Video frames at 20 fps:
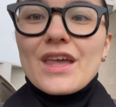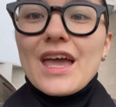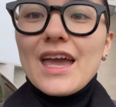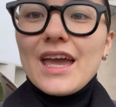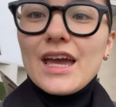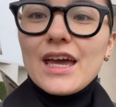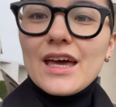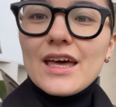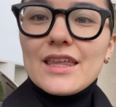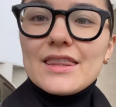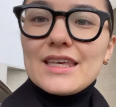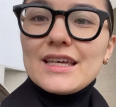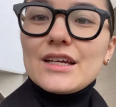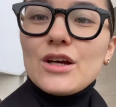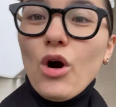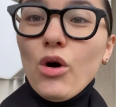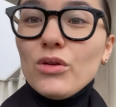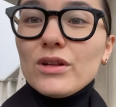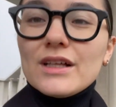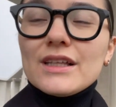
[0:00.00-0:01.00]
the
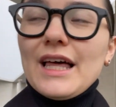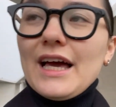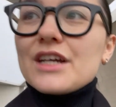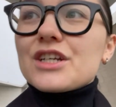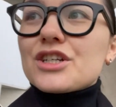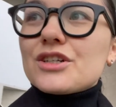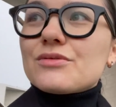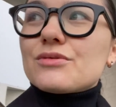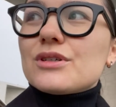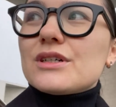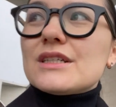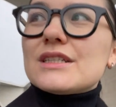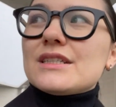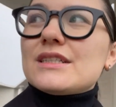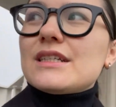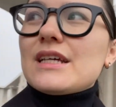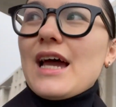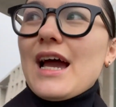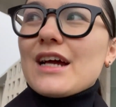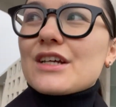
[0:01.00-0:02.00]
whole collection was
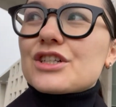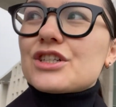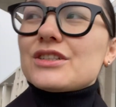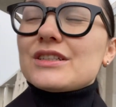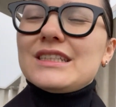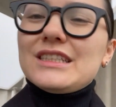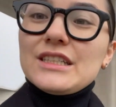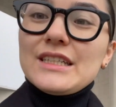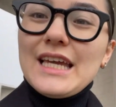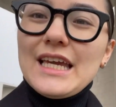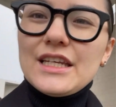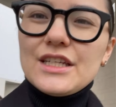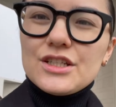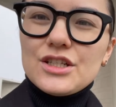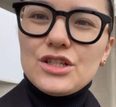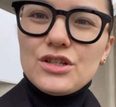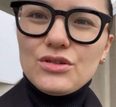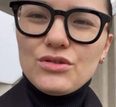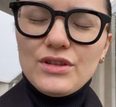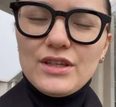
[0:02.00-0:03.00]
actually donated
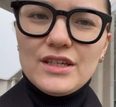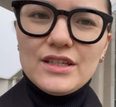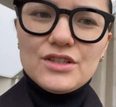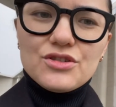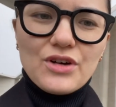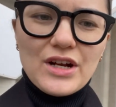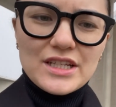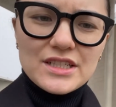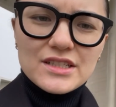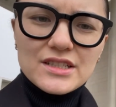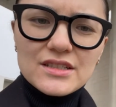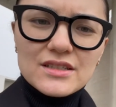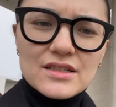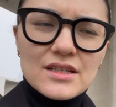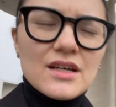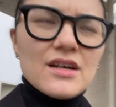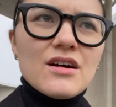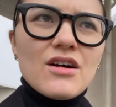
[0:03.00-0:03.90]
to the Dresden